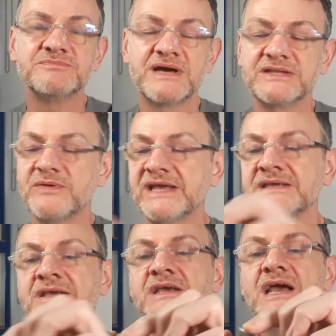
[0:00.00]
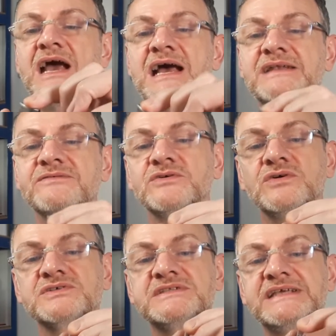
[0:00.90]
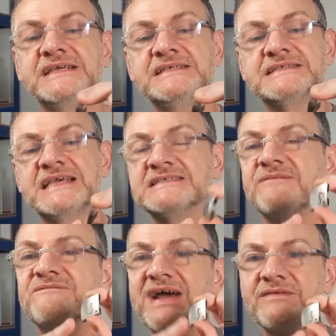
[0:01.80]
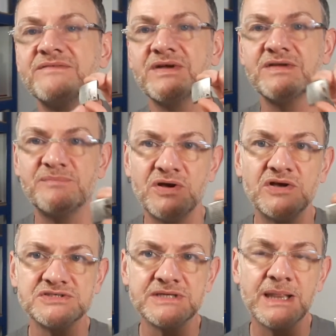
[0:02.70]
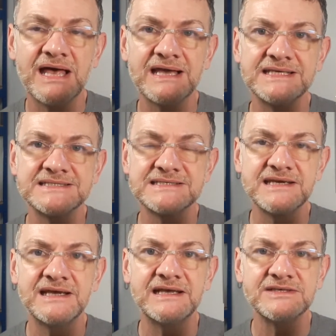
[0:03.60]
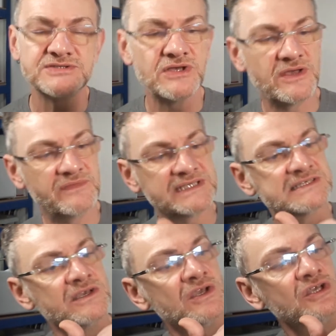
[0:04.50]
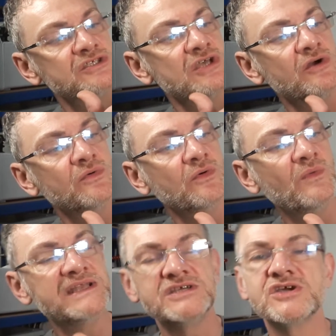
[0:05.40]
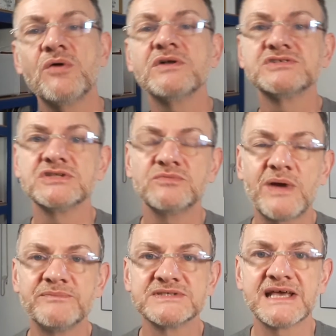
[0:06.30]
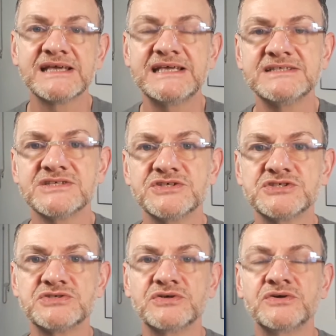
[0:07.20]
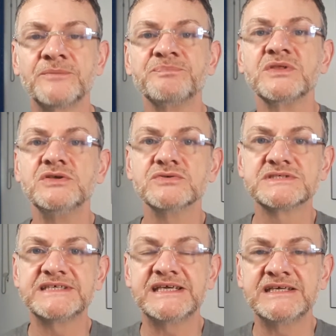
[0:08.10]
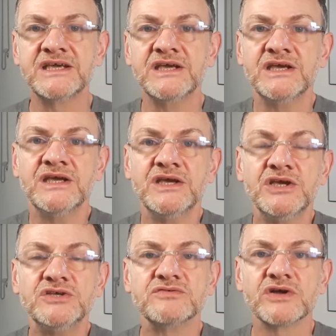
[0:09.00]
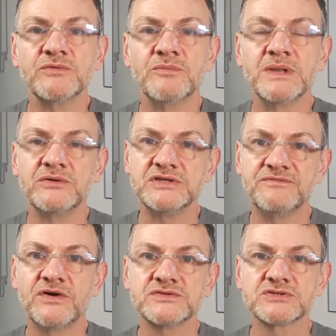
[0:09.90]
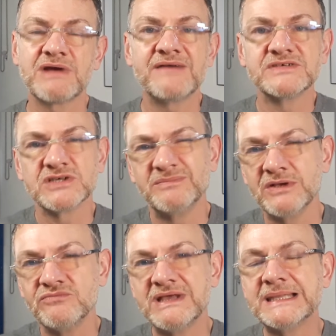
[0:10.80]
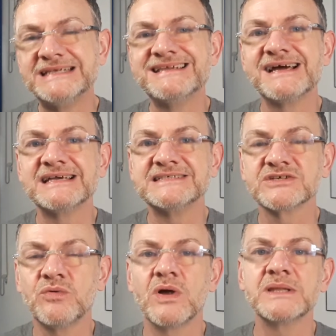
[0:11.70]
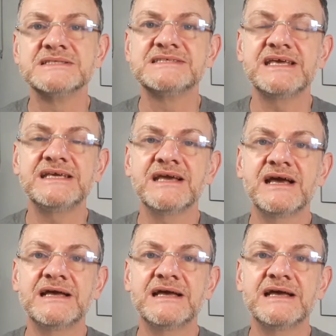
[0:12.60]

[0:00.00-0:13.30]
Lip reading: by the way. And of course, it's a very, very personalised service. So when you go onto the website, into the store, you'll see you've got to upload your photograph. It's got to be a really nice quality